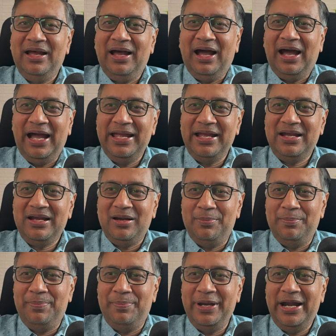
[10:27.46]
I
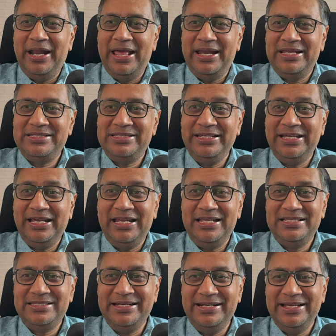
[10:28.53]
compared NSDL and
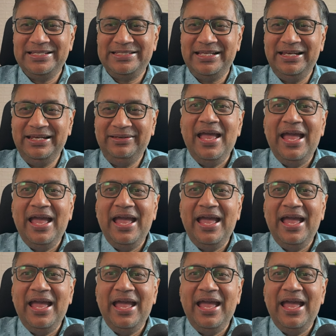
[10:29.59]
CDSL.